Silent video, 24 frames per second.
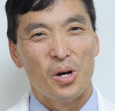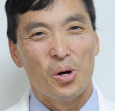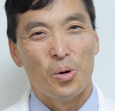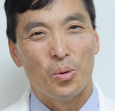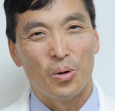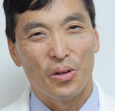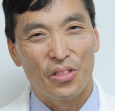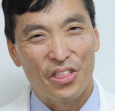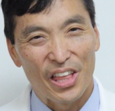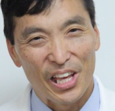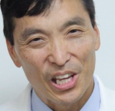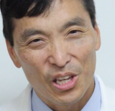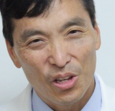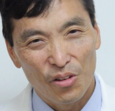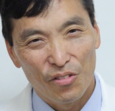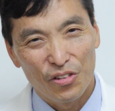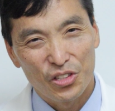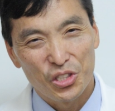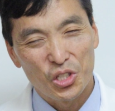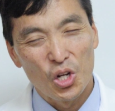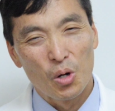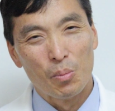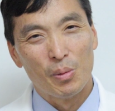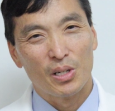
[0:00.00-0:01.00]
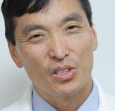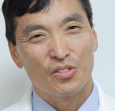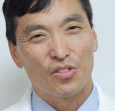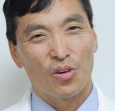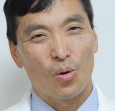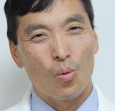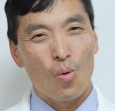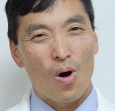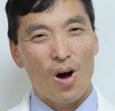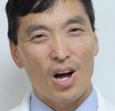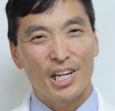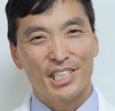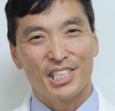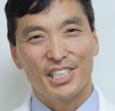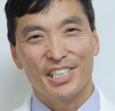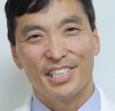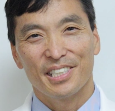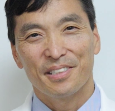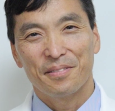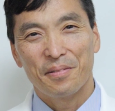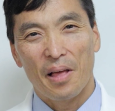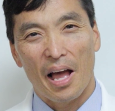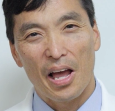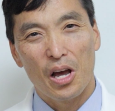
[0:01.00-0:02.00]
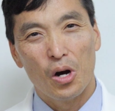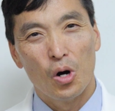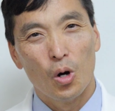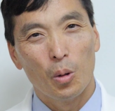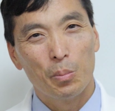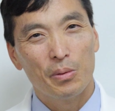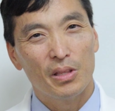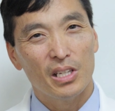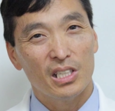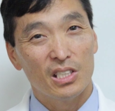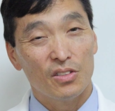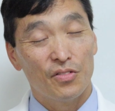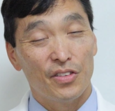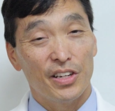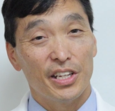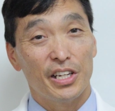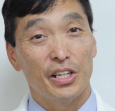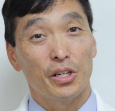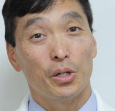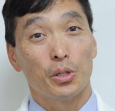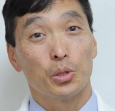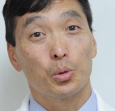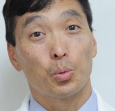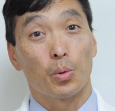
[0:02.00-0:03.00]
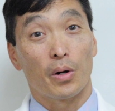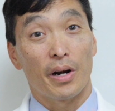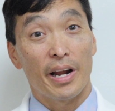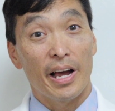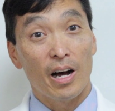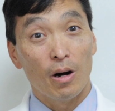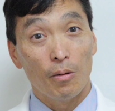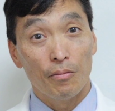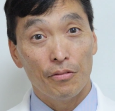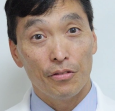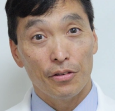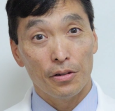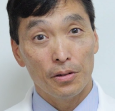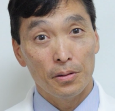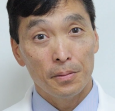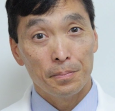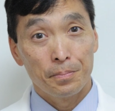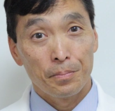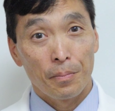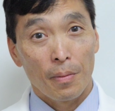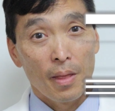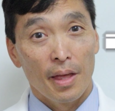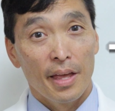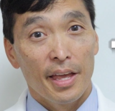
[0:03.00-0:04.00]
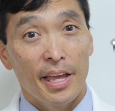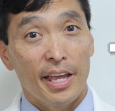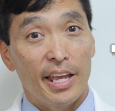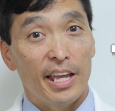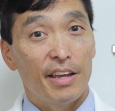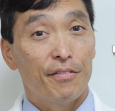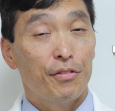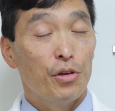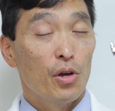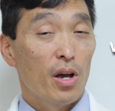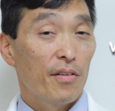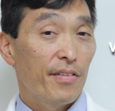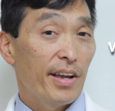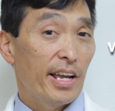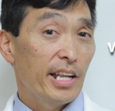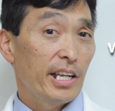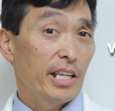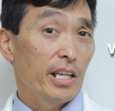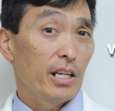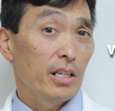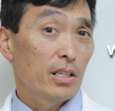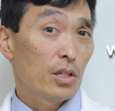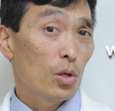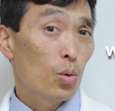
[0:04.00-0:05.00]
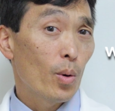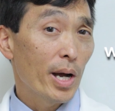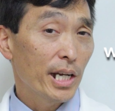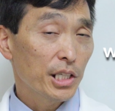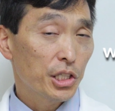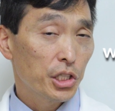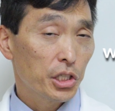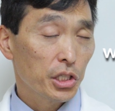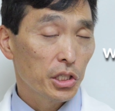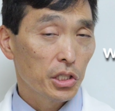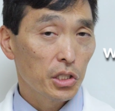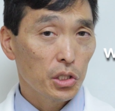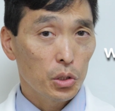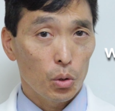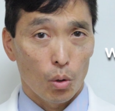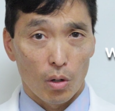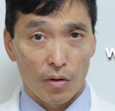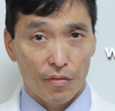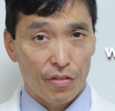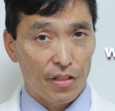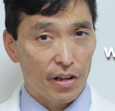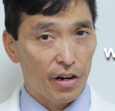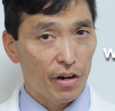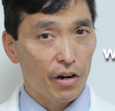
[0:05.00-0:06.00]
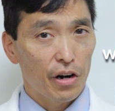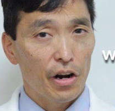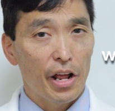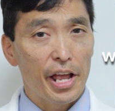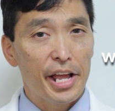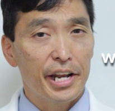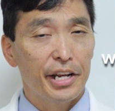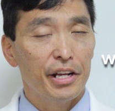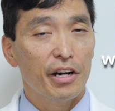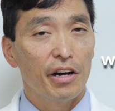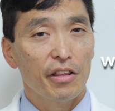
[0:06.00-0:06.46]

Well, thank you so much for watching. I hope these videos were helpful. If you have any questions, or if there are any